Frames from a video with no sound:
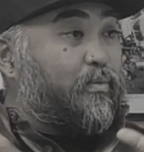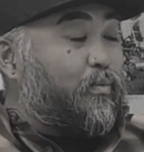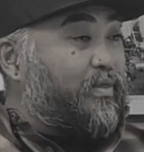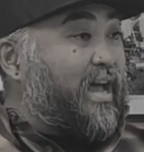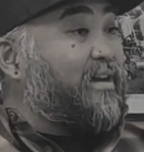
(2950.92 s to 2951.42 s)

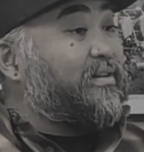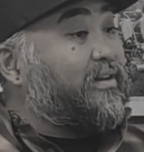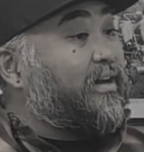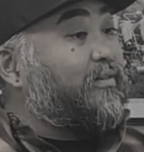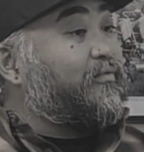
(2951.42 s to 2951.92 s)
when that
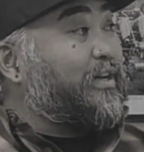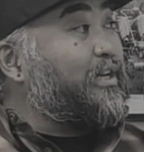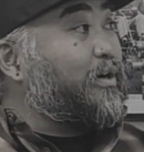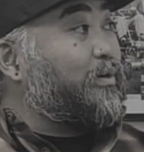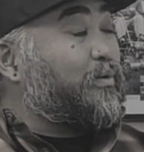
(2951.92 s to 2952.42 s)

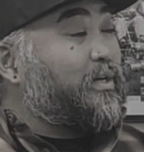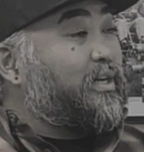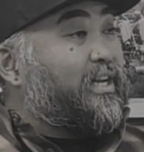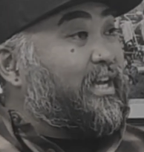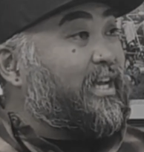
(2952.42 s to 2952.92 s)
video
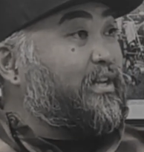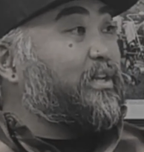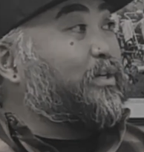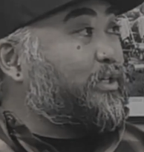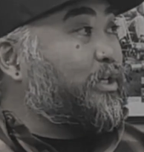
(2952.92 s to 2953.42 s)
hit
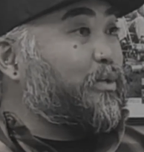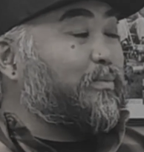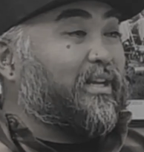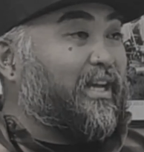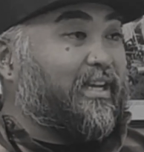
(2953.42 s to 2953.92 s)
YouTube,
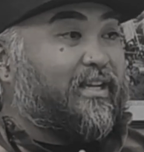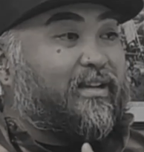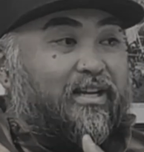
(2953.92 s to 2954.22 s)
it